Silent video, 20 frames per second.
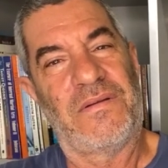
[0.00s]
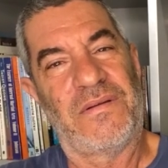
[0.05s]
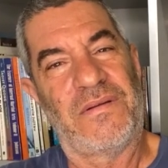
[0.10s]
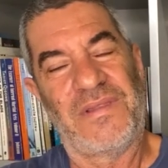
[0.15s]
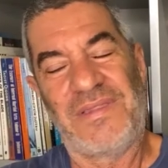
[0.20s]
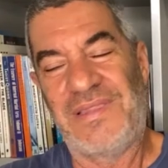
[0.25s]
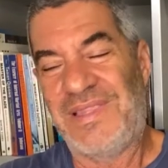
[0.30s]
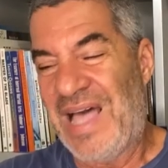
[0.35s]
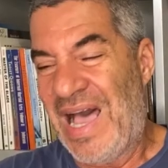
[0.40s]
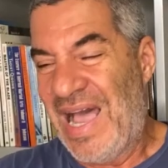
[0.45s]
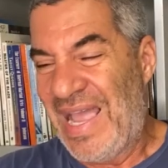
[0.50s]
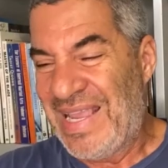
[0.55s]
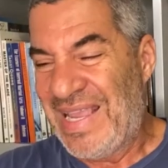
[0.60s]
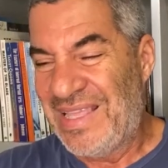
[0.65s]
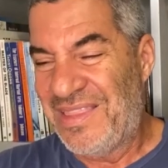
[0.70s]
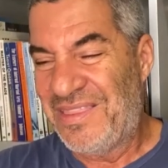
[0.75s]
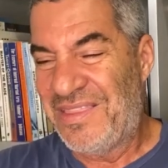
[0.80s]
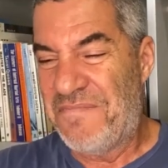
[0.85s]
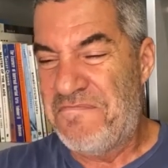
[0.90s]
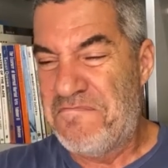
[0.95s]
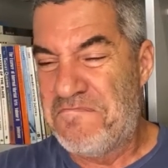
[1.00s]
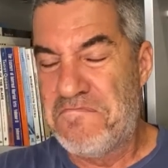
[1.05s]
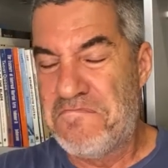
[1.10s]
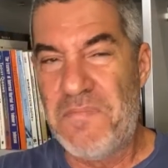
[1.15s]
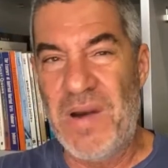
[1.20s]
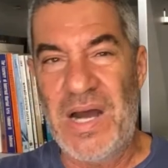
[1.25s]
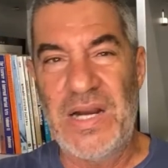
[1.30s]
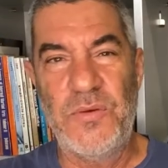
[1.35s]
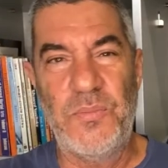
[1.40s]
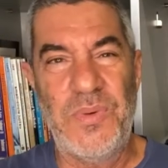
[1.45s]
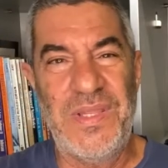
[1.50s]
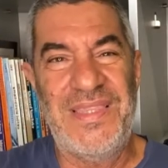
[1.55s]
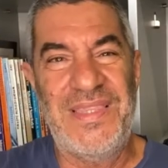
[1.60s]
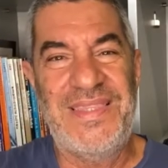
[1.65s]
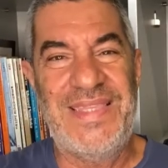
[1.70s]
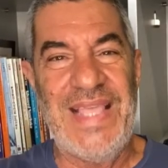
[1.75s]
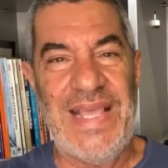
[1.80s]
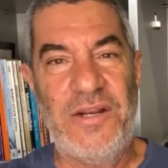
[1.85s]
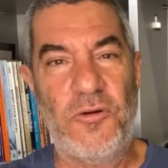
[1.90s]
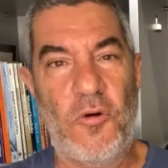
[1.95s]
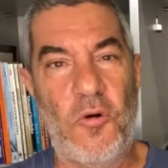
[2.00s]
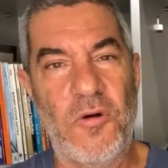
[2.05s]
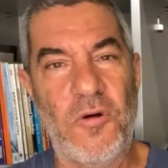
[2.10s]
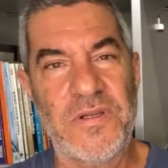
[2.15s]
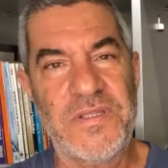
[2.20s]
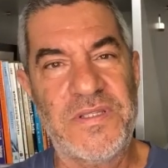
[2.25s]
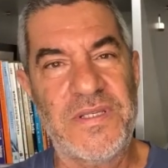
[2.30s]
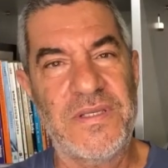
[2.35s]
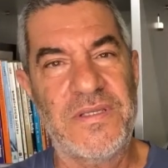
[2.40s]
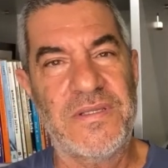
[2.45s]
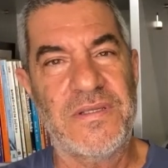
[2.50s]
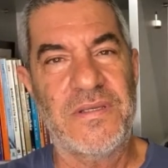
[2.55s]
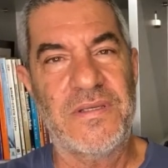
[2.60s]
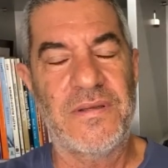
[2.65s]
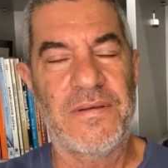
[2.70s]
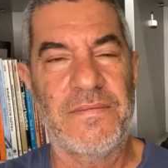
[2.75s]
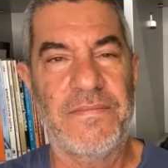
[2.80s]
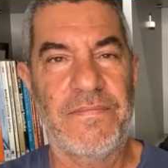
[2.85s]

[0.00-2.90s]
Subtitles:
lying in the mud with dead horses.